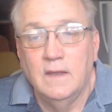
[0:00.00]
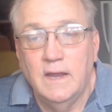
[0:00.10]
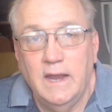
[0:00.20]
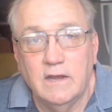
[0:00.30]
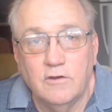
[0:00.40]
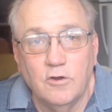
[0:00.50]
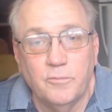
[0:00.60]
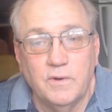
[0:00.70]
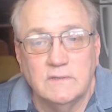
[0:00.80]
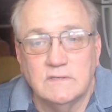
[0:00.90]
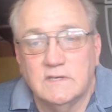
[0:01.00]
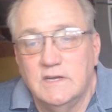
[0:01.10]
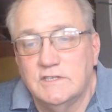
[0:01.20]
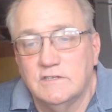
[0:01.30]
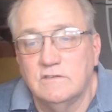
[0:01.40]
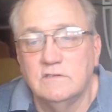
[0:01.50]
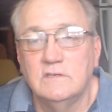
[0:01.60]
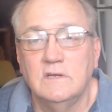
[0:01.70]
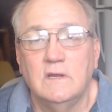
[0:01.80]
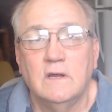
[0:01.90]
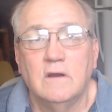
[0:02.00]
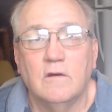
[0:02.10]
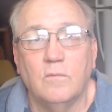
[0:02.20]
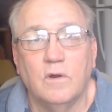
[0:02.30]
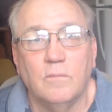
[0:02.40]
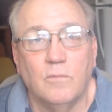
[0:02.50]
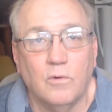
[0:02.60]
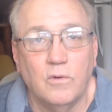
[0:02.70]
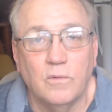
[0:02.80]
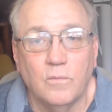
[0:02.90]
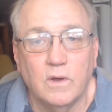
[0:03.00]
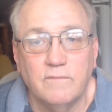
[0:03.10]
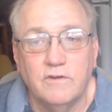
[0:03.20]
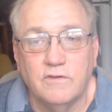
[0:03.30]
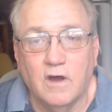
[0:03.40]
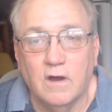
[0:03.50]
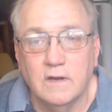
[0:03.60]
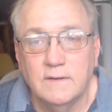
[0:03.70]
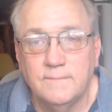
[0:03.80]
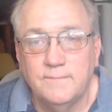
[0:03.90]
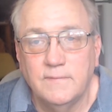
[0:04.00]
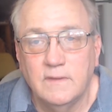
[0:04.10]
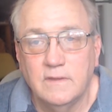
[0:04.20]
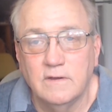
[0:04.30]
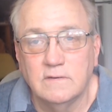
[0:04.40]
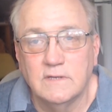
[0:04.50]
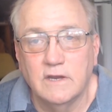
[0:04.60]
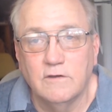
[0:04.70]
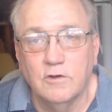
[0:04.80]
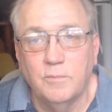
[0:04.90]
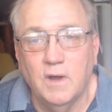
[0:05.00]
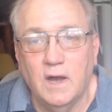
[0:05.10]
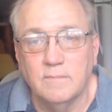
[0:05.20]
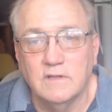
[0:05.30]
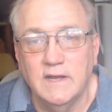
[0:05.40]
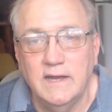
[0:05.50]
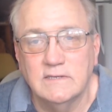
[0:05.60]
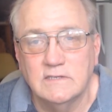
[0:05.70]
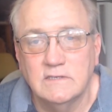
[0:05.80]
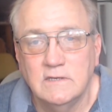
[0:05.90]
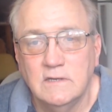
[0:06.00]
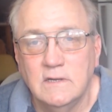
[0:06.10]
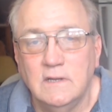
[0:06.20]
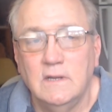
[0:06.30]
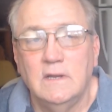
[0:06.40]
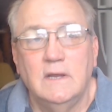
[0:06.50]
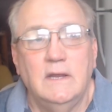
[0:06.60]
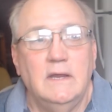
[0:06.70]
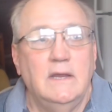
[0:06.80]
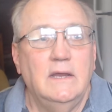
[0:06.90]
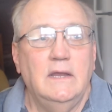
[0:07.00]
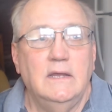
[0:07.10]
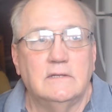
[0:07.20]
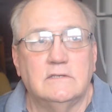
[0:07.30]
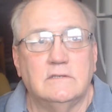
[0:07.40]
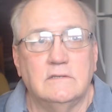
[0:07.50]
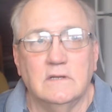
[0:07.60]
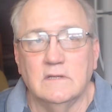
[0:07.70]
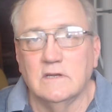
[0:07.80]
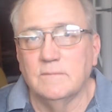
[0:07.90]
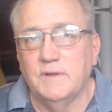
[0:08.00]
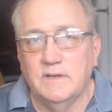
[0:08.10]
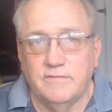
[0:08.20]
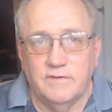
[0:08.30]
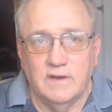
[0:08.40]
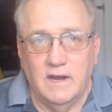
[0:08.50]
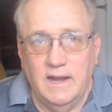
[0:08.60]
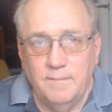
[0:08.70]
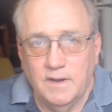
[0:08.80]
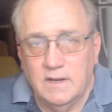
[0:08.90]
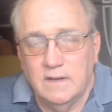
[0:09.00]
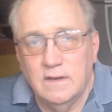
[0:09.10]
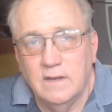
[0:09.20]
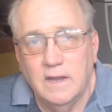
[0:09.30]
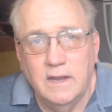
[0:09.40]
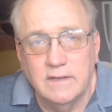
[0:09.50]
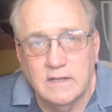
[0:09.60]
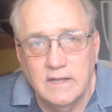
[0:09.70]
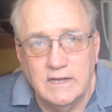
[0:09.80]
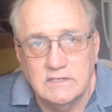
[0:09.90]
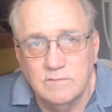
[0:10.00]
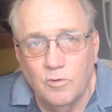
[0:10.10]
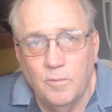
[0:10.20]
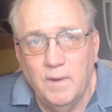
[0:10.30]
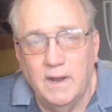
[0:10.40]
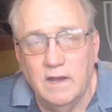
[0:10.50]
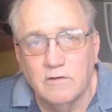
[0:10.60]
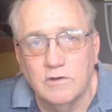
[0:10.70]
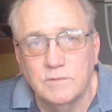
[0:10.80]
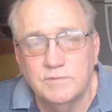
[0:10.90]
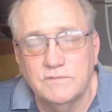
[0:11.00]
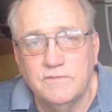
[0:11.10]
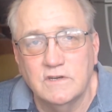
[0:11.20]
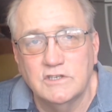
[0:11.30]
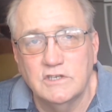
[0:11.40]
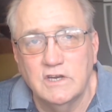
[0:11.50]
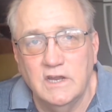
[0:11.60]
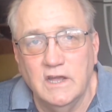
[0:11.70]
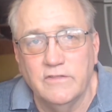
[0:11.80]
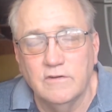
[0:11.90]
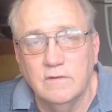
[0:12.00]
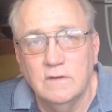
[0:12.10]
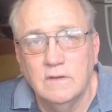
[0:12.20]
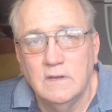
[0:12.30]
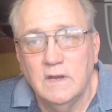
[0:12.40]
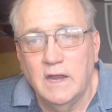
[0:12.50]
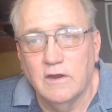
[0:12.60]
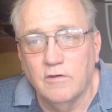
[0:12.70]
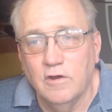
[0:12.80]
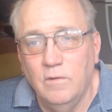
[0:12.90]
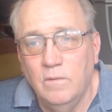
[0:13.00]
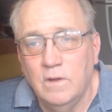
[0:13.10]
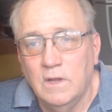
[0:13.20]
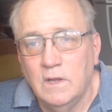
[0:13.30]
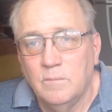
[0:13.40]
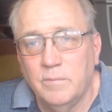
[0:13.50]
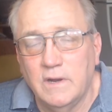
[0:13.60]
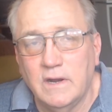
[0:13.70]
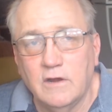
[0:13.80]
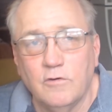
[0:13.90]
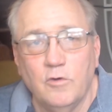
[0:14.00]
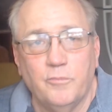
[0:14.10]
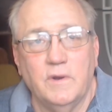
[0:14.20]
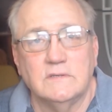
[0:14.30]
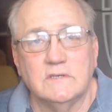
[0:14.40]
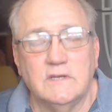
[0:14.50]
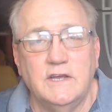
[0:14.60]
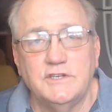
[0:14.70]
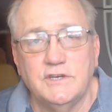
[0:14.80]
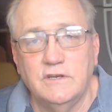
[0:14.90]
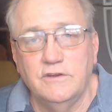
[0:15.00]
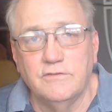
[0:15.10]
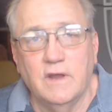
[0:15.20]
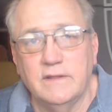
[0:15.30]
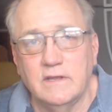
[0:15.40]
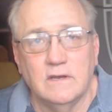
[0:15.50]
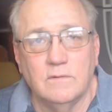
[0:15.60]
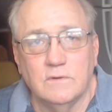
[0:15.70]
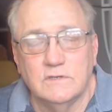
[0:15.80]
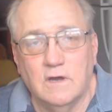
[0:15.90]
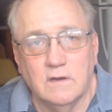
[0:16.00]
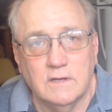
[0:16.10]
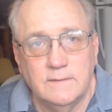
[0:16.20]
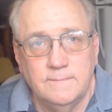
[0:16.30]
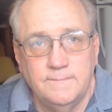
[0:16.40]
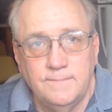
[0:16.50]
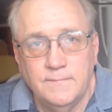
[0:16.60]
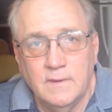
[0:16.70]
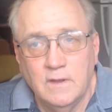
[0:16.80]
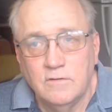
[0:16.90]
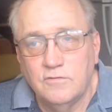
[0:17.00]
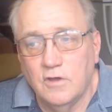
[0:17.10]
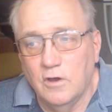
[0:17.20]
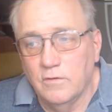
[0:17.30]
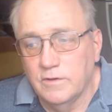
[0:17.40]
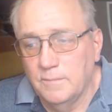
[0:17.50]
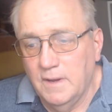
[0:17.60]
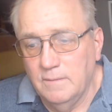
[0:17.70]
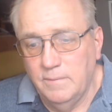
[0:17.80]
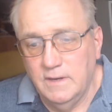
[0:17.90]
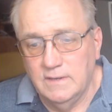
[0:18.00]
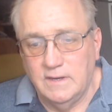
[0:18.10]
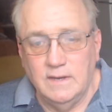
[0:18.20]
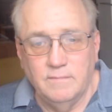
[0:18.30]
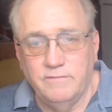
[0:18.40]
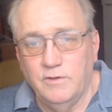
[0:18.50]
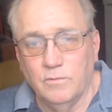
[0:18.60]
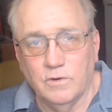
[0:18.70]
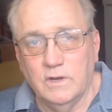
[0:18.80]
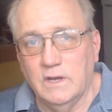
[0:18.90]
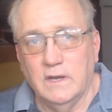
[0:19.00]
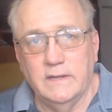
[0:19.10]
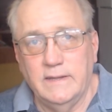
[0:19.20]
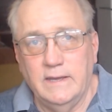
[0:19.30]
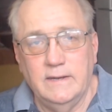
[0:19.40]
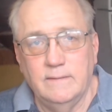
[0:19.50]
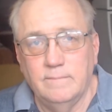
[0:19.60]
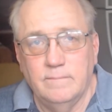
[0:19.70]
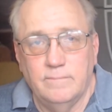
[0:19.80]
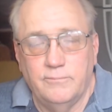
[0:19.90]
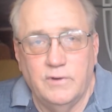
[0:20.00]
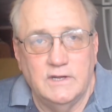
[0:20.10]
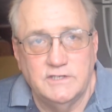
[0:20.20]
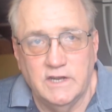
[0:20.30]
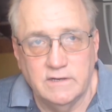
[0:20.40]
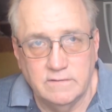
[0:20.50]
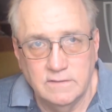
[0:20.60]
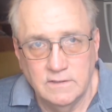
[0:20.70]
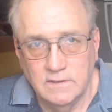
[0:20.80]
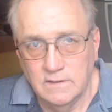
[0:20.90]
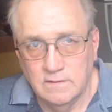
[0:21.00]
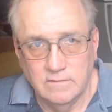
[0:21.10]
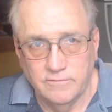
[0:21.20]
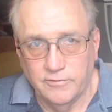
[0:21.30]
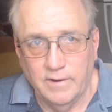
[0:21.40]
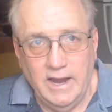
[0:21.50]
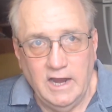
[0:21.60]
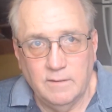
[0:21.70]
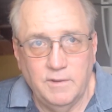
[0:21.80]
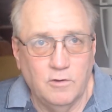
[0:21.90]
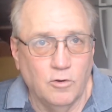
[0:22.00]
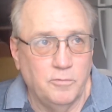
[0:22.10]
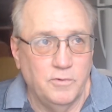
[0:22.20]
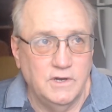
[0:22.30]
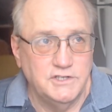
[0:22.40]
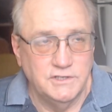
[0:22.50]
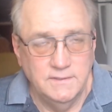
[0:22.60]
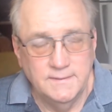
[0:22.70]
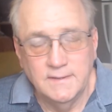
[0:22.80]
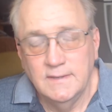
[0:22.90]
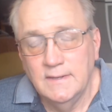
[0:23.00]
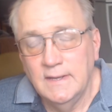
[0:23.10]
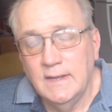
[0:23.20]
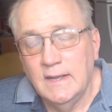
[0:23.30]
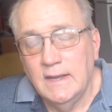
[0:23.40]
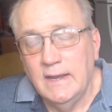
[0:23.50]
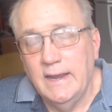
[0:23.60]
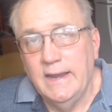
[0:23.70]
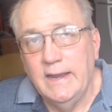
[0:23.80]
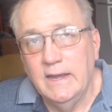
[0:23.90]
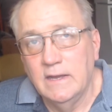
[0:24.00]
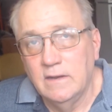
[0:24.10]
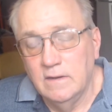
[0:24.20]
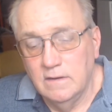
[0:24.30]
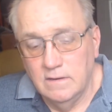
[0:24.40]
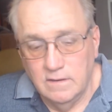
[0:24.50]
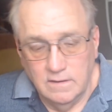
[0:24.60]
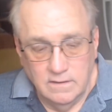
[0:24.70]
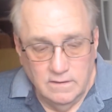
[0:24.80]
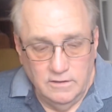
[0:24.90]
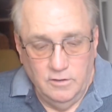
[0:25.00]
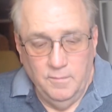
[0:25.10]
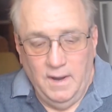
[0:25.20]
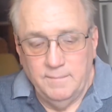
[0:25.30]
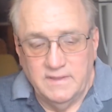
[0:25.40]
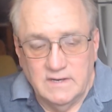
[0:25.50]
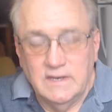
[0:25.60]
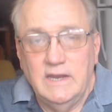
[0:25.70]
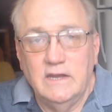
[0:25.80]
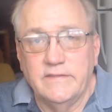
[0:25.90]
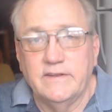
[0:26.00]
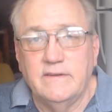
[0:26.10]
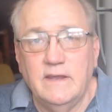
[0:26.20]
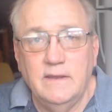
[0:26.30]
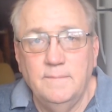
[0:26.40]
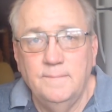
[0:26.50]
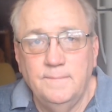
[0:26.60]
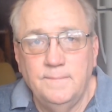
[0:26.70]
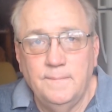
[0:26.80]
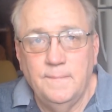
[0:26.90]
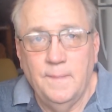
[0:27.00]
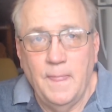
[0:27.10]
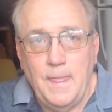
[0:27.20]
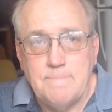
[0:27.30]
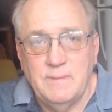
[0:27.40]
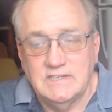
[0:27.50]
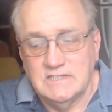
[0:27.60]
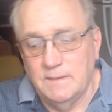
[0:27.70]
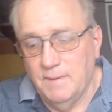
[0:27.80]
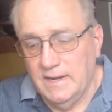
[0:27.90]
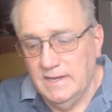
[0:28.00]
And group presentations are where more than one of you talk. There is a group COMM class. It's a little bit different dynamic. The class is more about how groups function together and grow. But in a group presentation, you're not the only one talking. So there may be a team of you working on that project for Acme Corporation. And you might be the lead on the team, but somebody